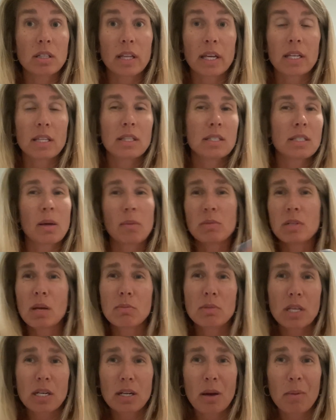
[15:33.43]
Like sometimes
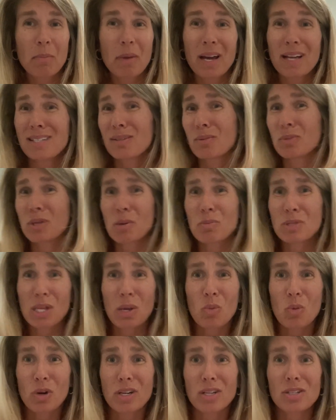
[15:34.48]
they'd come by, sometimes they
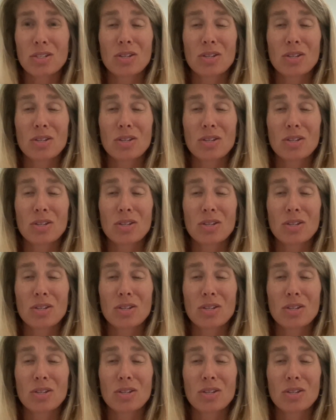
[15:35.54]
wouldn't.